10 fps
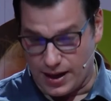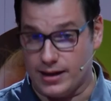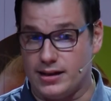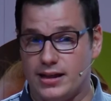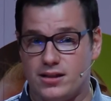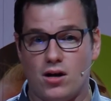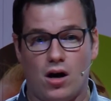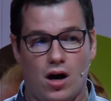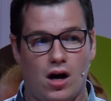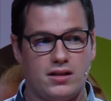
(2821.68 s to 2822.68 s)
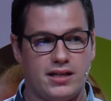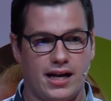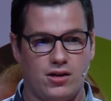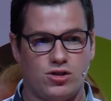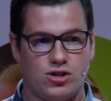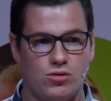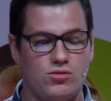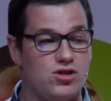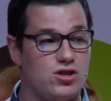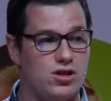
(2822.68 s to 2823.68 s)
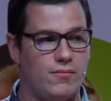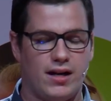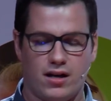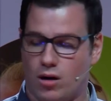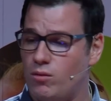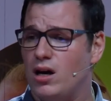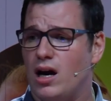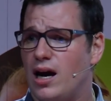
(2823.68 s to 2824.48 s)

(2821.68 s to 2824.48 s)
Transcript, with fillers: And it's not hard to get your students to turn around and go